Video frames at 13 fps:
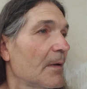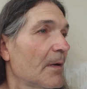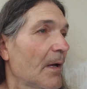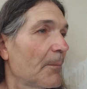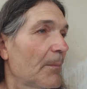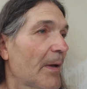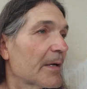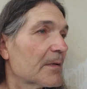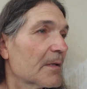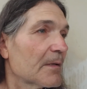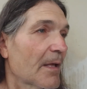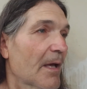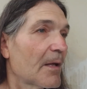I'm back
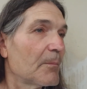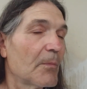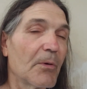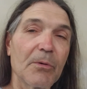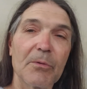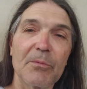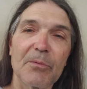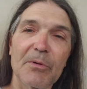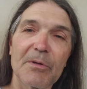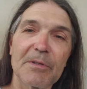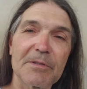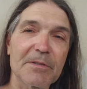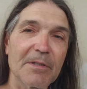to that mode
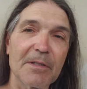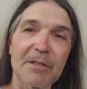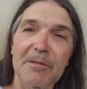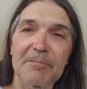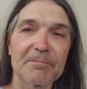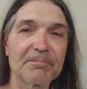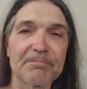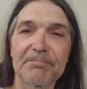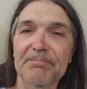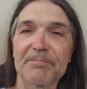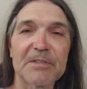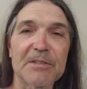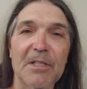where it's like,
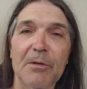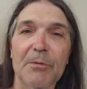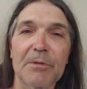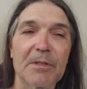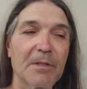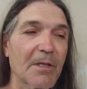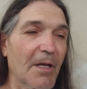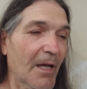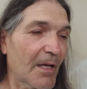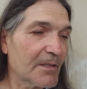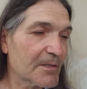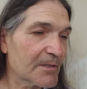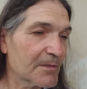stay with the
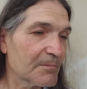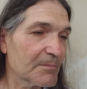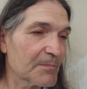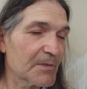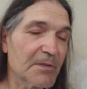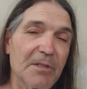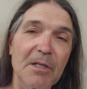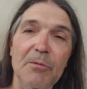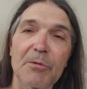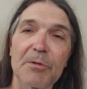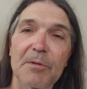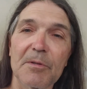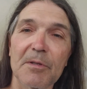cats, and stay
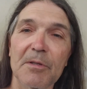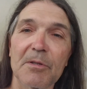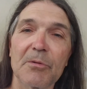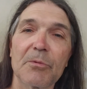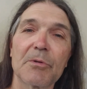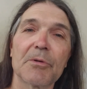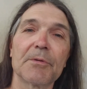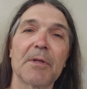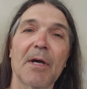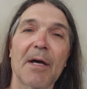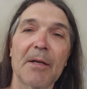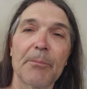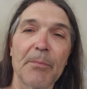in the world
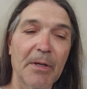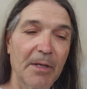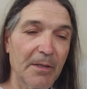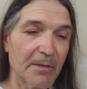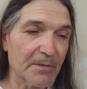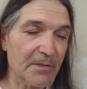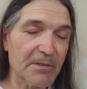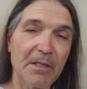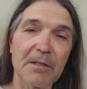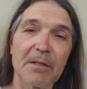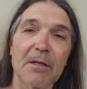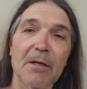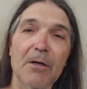God made, and stay
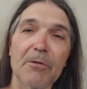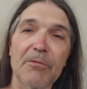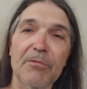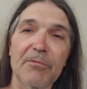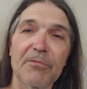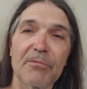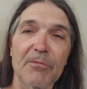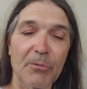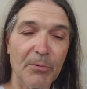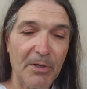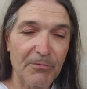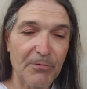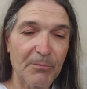the hell
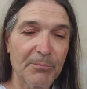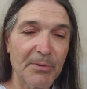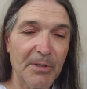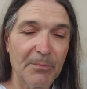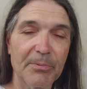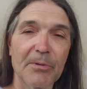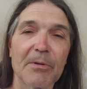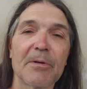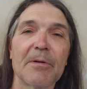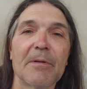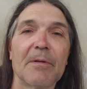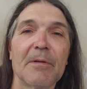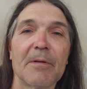away from people,
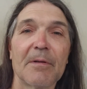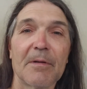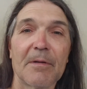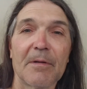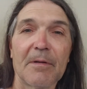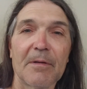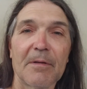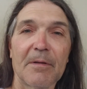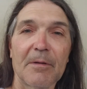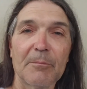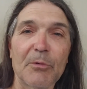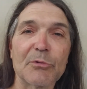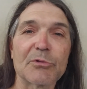
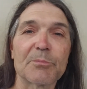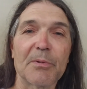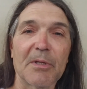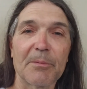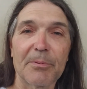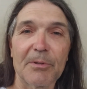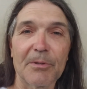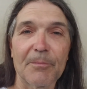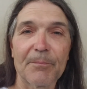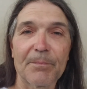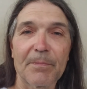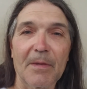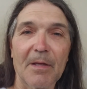most people.
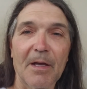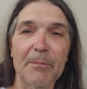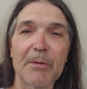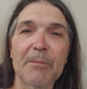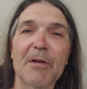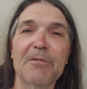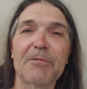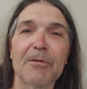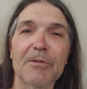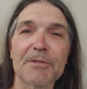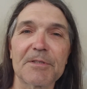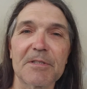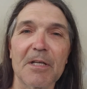I'm in my
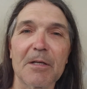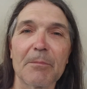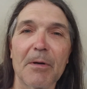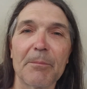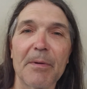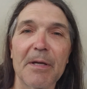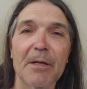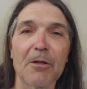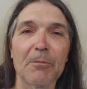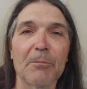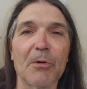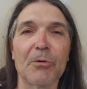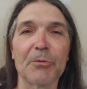full Sigma male
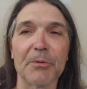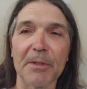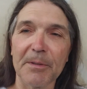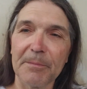mode.